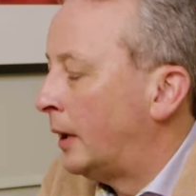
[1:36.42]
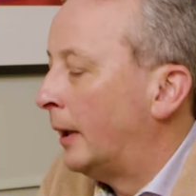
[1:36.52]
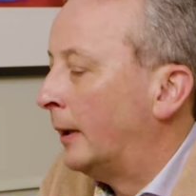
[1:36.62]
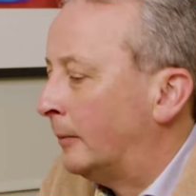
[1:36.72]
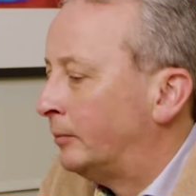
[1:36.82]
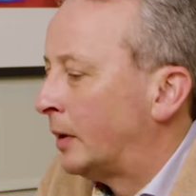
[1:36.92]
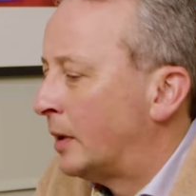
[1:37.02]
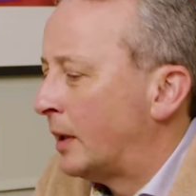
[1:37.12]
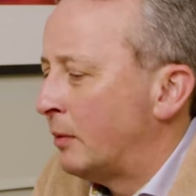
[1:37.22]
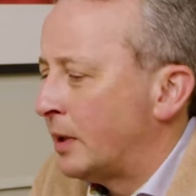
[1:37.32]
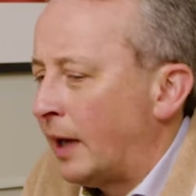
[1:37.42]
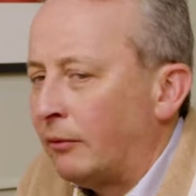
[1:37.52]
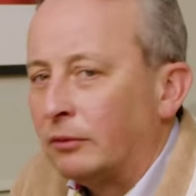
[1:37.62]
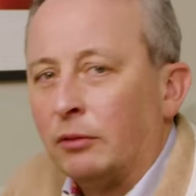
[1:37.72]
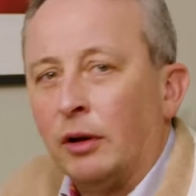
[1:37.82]
Yeah, because there was an
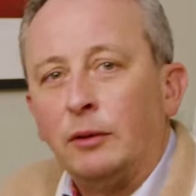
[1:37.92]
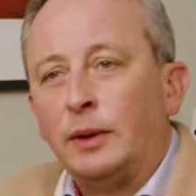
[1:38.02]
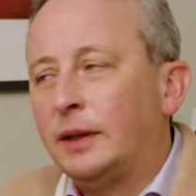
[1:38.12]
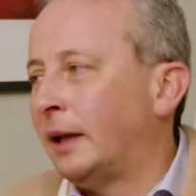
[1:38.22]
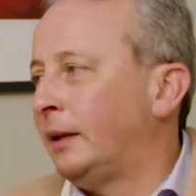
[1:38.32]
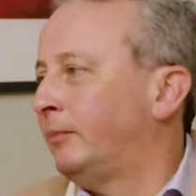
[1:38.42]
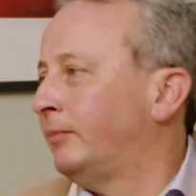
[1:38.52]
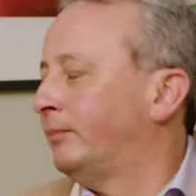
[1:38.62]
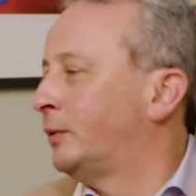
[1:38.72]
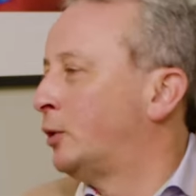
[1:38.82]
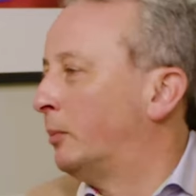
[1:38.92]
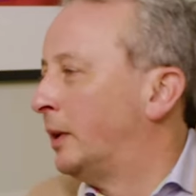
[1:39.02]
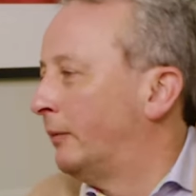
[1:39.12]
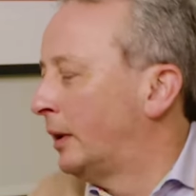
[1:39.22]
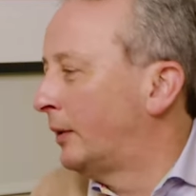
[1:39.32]
outcry when they
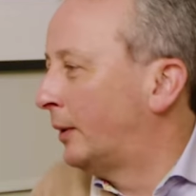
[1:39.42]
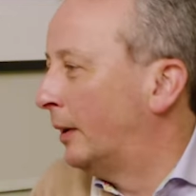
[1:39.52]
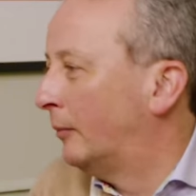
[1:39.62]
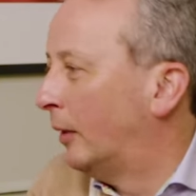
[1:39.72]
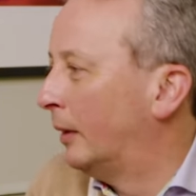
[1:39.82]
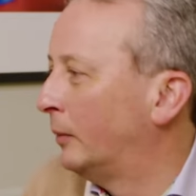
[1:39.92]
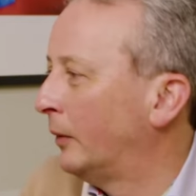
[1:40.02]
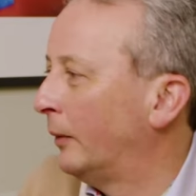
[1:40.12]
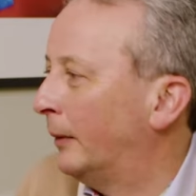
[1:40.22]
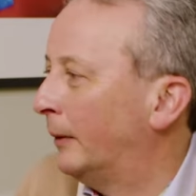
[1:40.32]
stopped it first time around, wasn't it?